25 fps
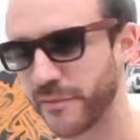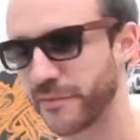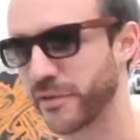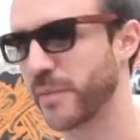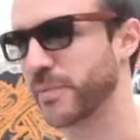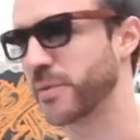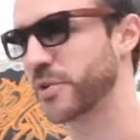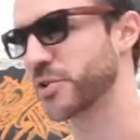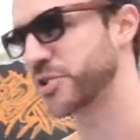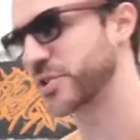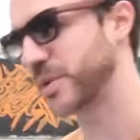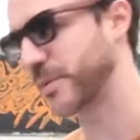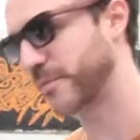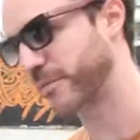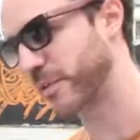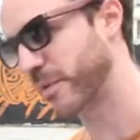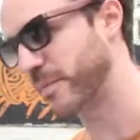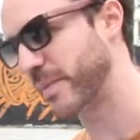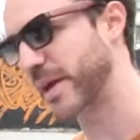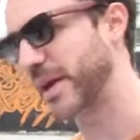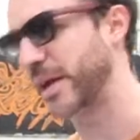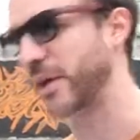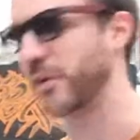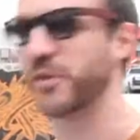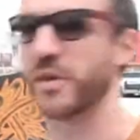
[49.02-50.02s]
from. They're shipped from
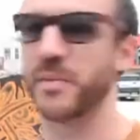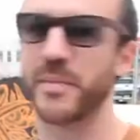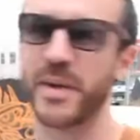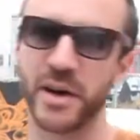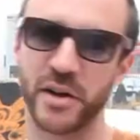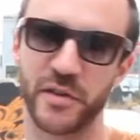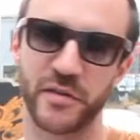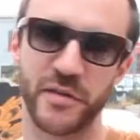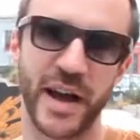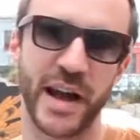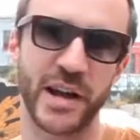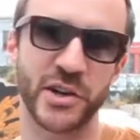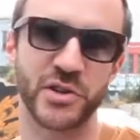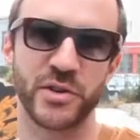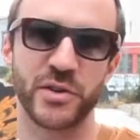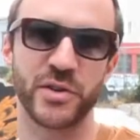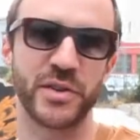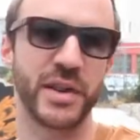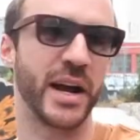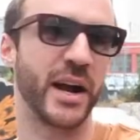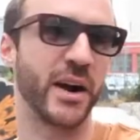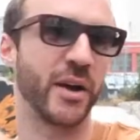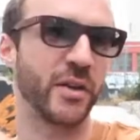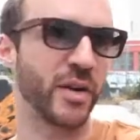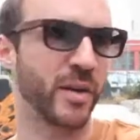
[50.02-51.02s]
here, they're manufactured
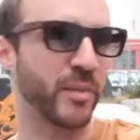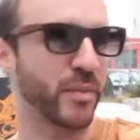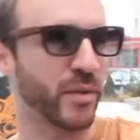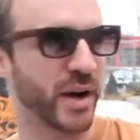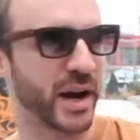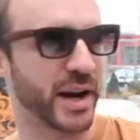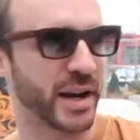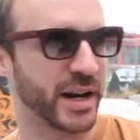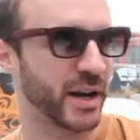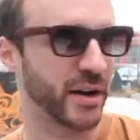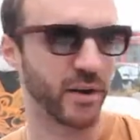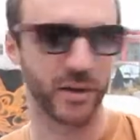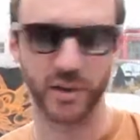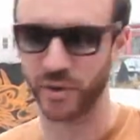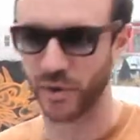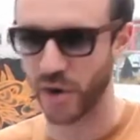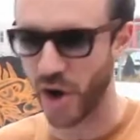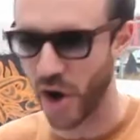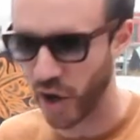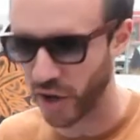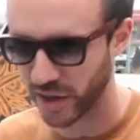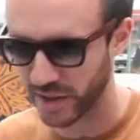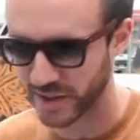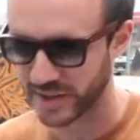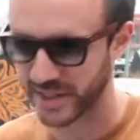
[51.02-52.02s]
there, they're brought here, they're
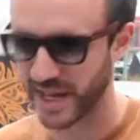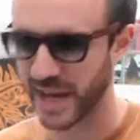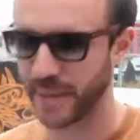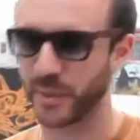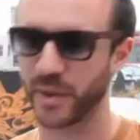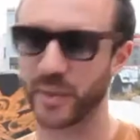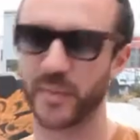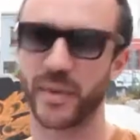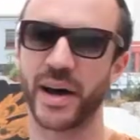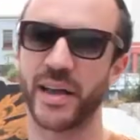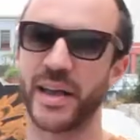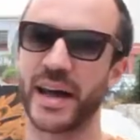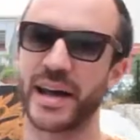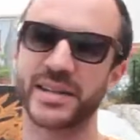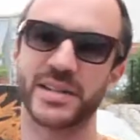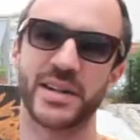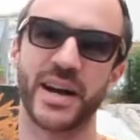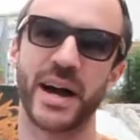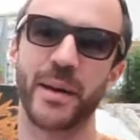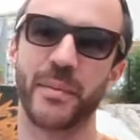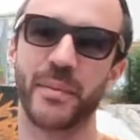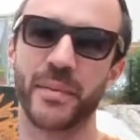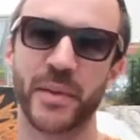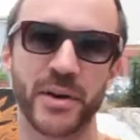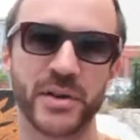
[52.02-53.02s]
all assembled. By that
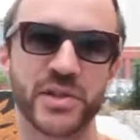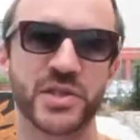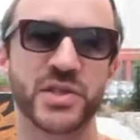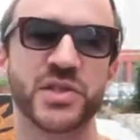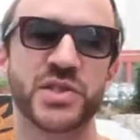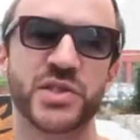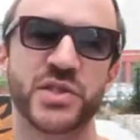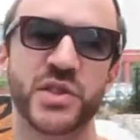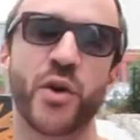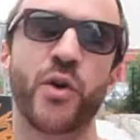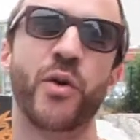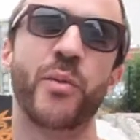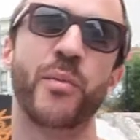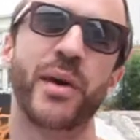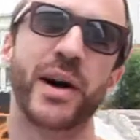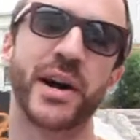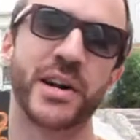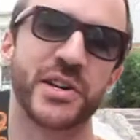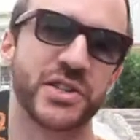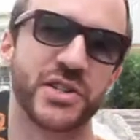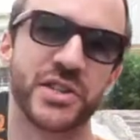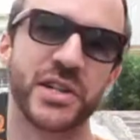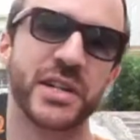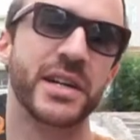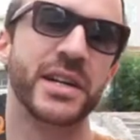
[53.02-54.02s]
time, there's so
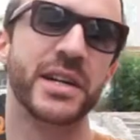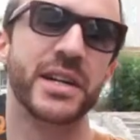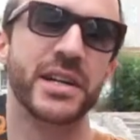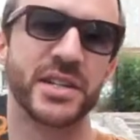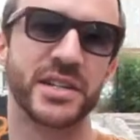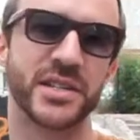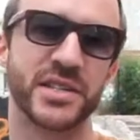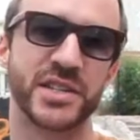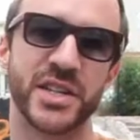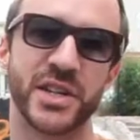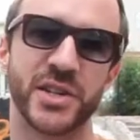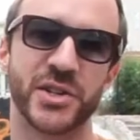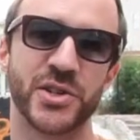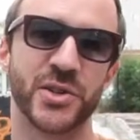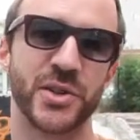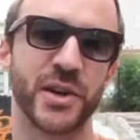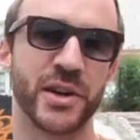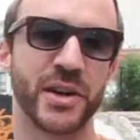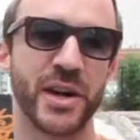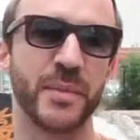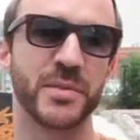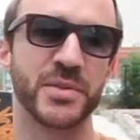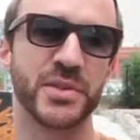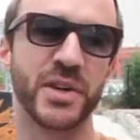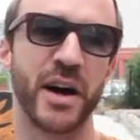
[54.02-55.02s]
much CO2 that
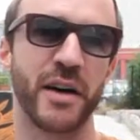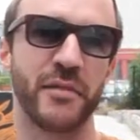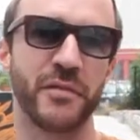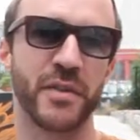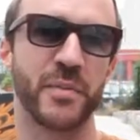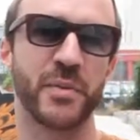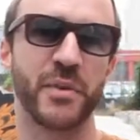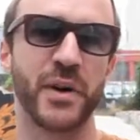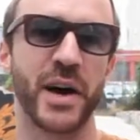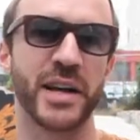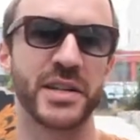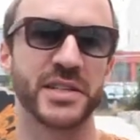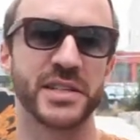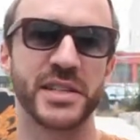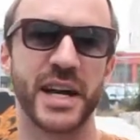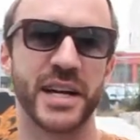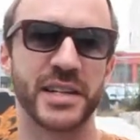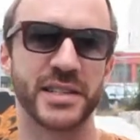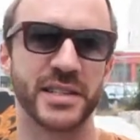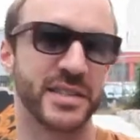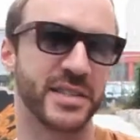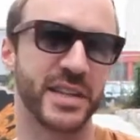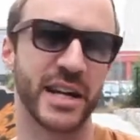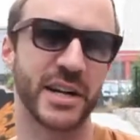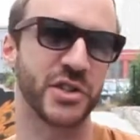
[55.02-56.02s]
comes off the
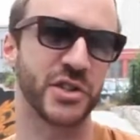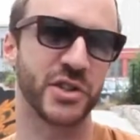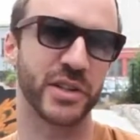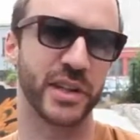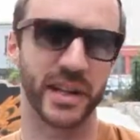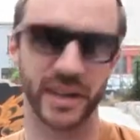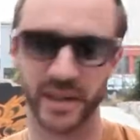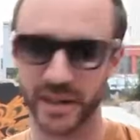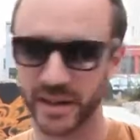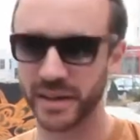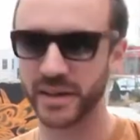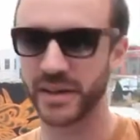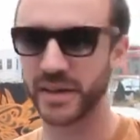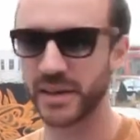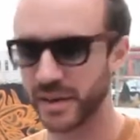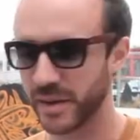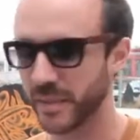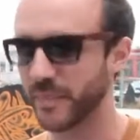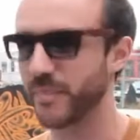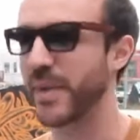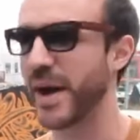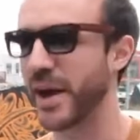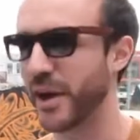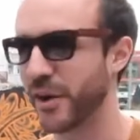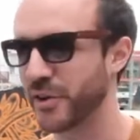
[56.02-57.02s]
process. It's actually
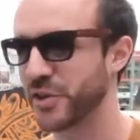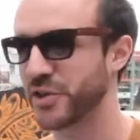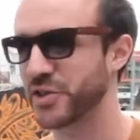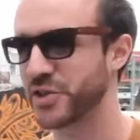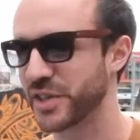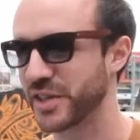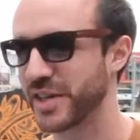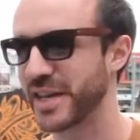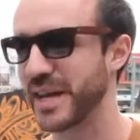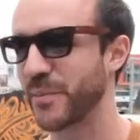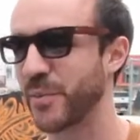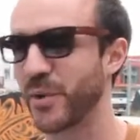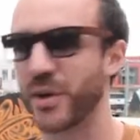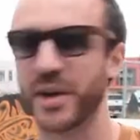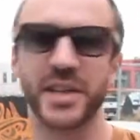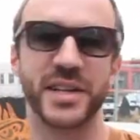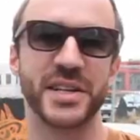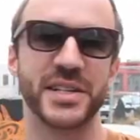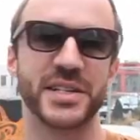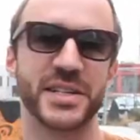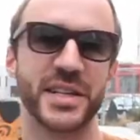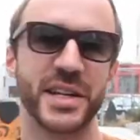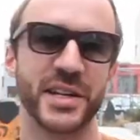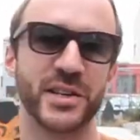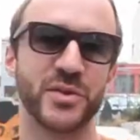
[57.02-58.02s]
better just to keep one of
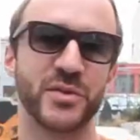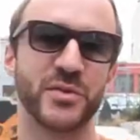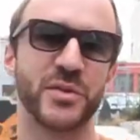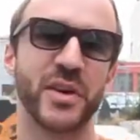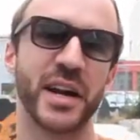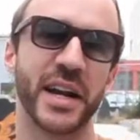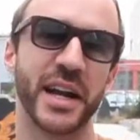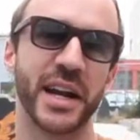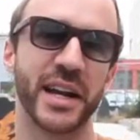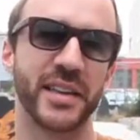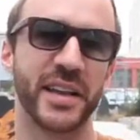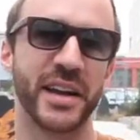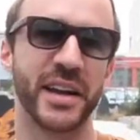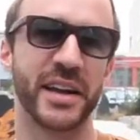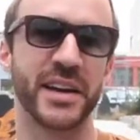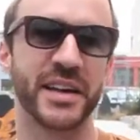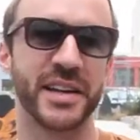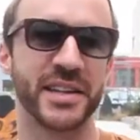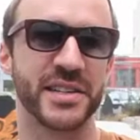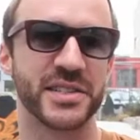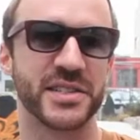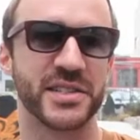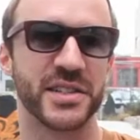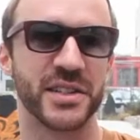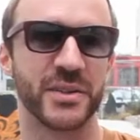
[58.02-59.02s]
these things running than
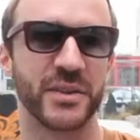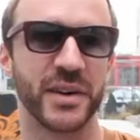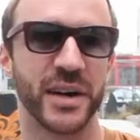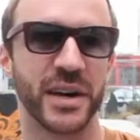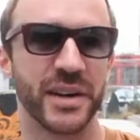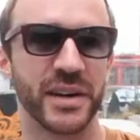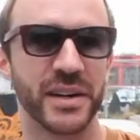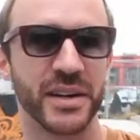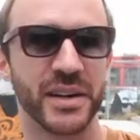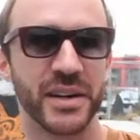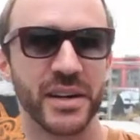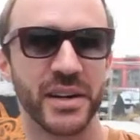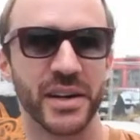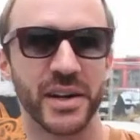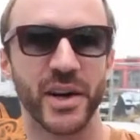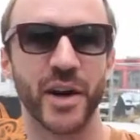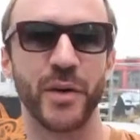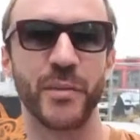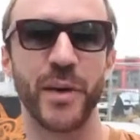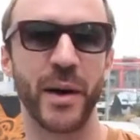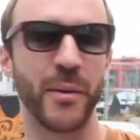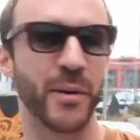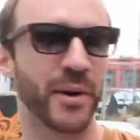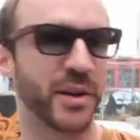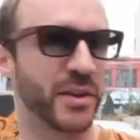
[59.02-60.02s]
it is to uh, go
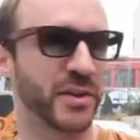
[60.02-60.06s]
buy one